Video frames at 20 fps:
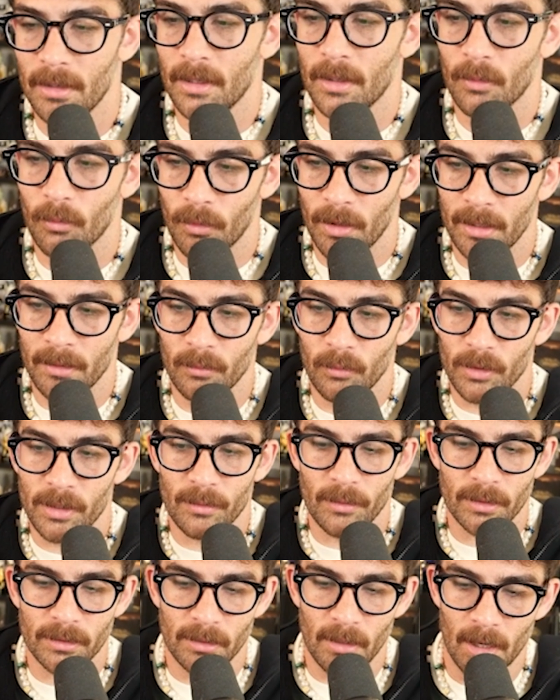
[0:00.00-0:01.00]
when we
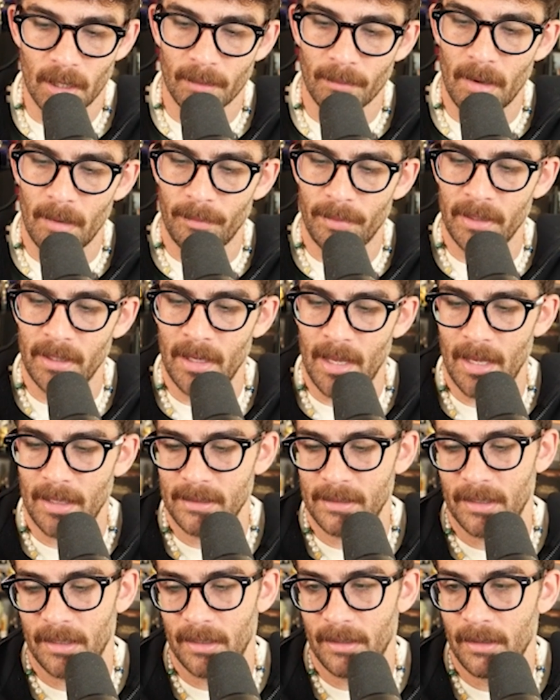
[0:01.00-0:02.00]
were talking about Pete
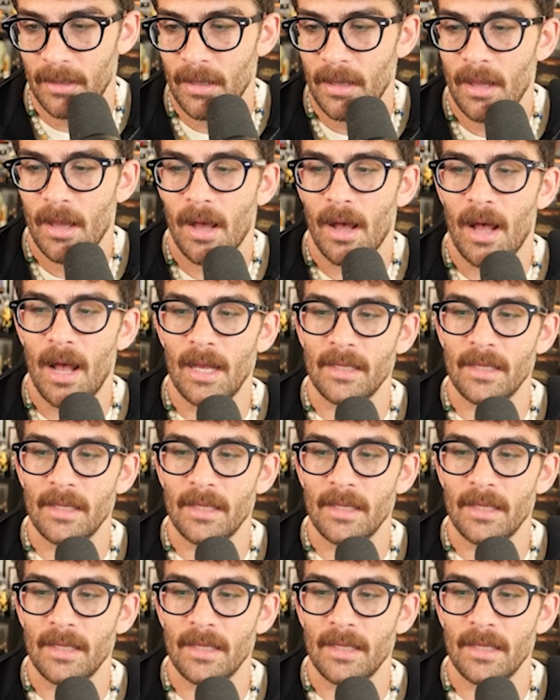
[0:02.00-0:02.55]
Hegseth. I